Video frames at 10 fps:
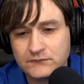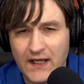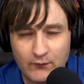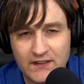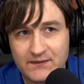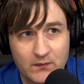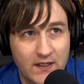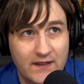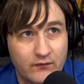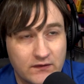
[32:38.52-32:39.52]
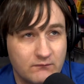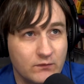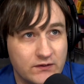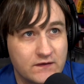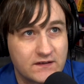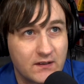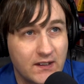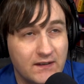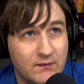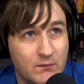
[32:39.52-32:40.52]
I realize I'm kind of
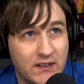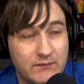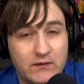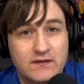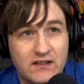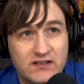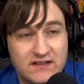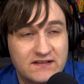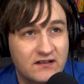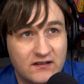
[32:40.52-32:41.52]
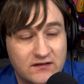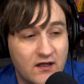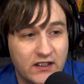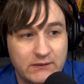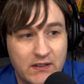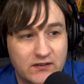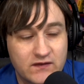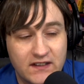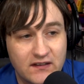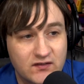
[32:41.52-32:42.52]
being a bit reductionist here and talking about a
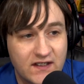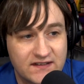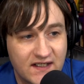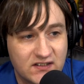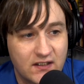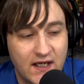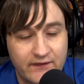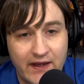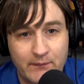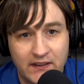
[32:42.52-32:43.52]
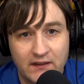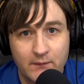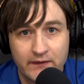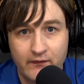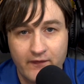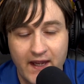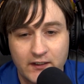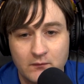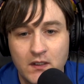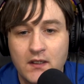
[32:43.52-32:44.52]
transaction kind of happening in a bit of a
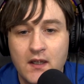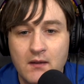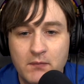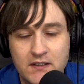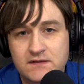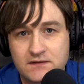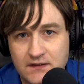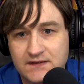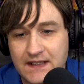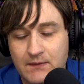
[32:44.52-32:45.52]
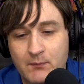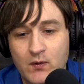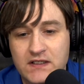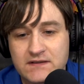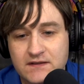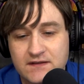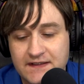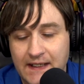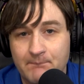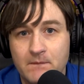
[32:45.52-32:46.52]
vacuum, but it's the same. The point is the
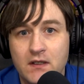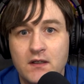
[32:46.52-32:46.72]
same.